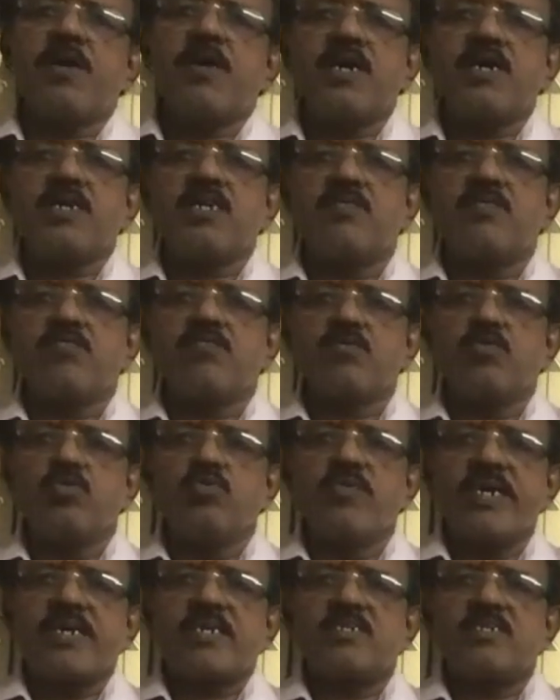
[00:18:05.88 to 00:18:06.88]
product of
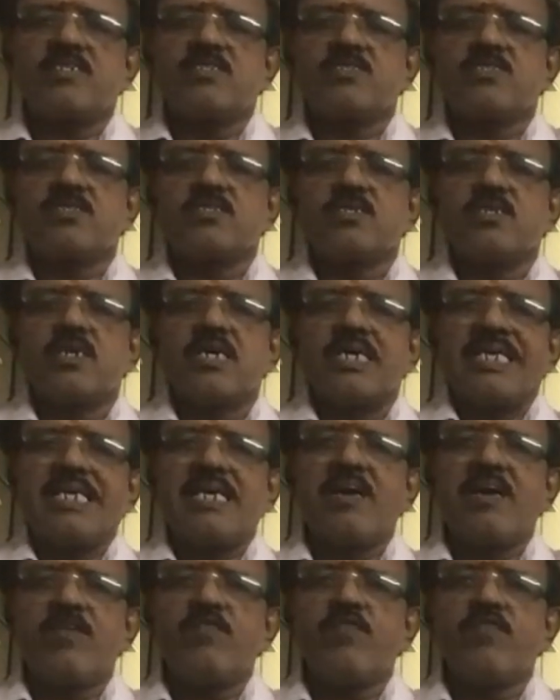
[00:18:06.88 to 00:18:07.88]
two vectors
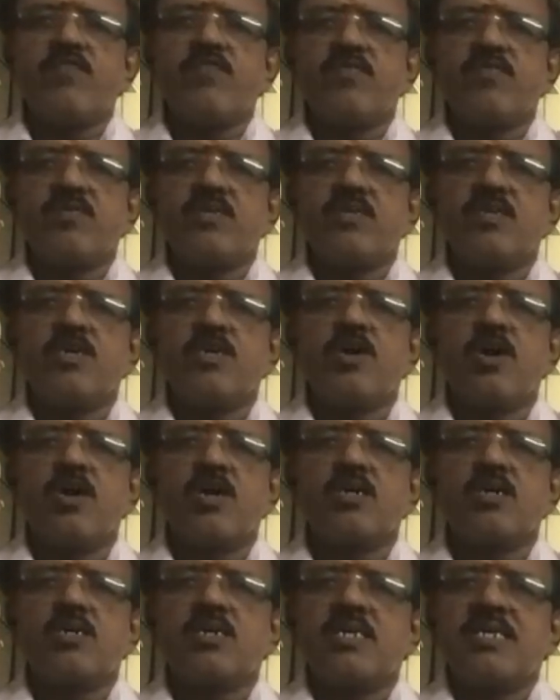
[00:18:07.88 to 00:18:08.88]
f
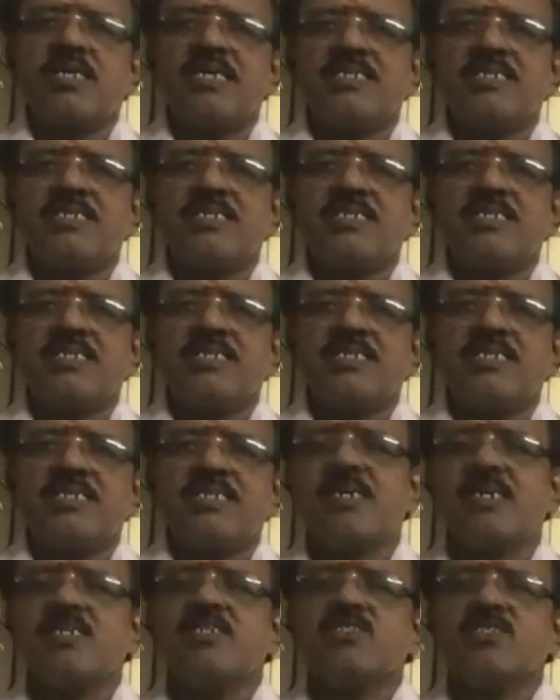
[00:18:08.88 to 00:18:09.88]
dot s.
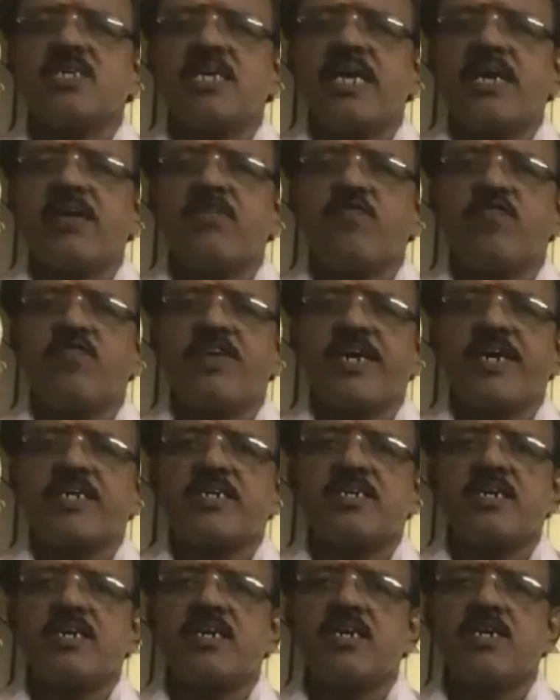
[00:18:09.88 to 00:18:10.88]
That is f
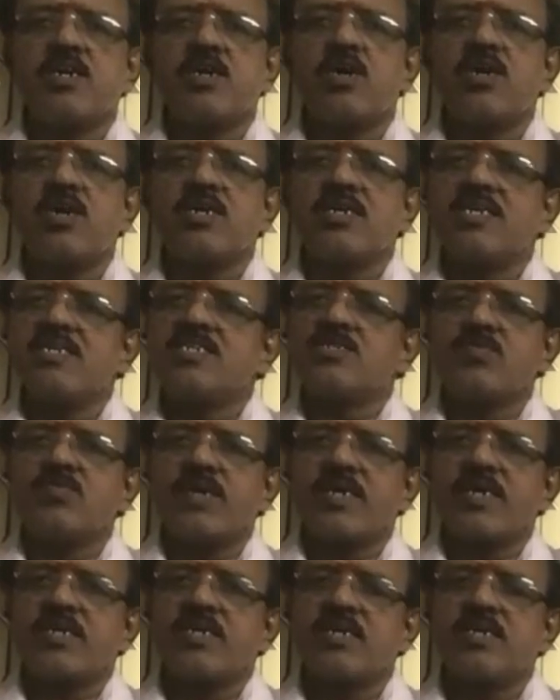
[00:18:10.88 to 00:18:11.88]
vector dot s
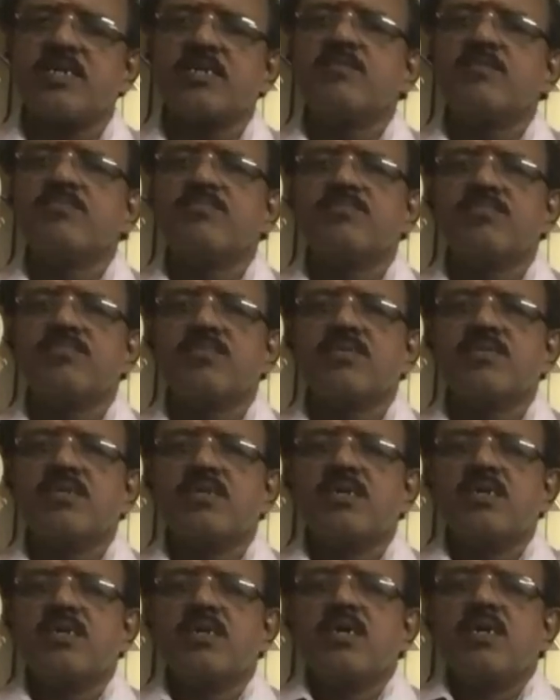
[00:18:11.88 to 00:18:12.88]
vector.
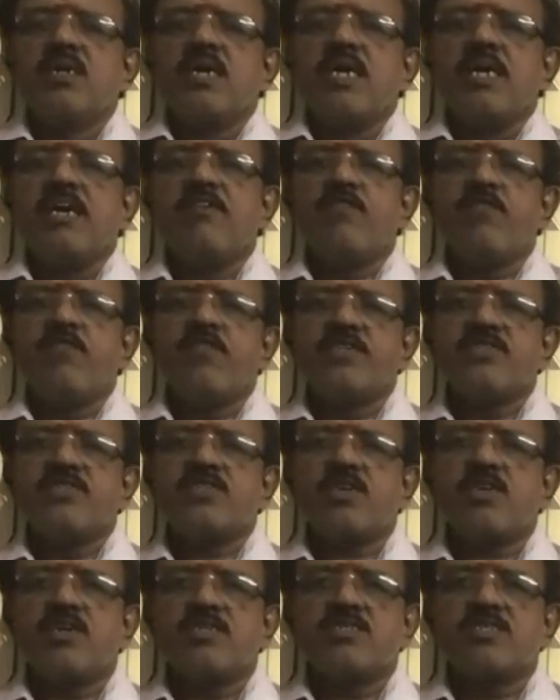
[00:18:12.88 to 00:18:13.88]

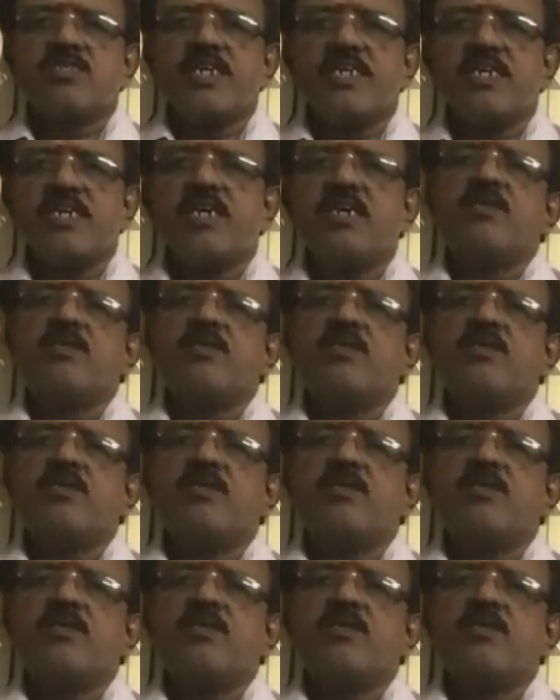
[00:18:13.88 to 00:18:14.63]
Fs cos theta.